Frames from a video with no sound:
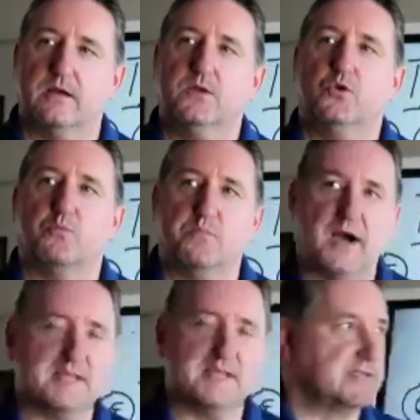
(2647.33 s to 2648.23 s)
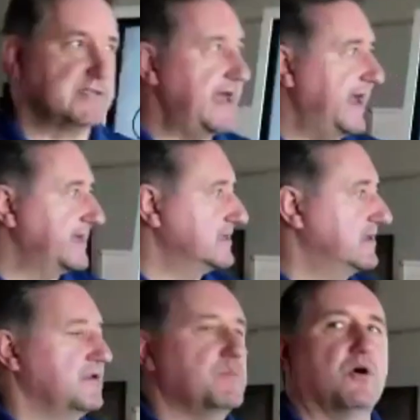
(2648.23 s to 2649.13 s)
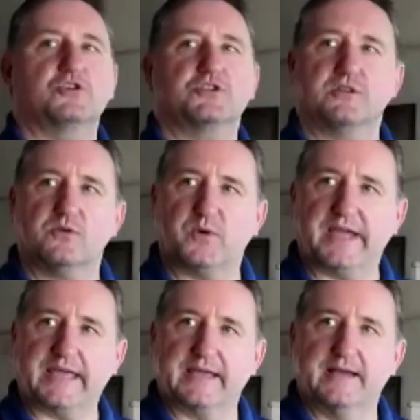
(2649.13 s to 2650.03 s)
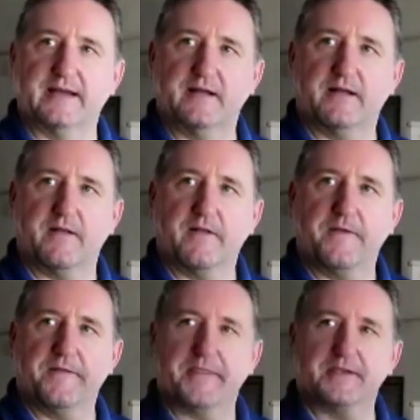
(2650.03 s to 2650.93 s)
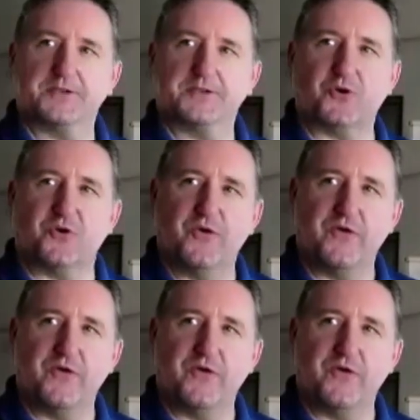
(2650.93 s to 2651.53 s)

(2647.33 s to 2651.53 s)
you must act in an emotional way. So,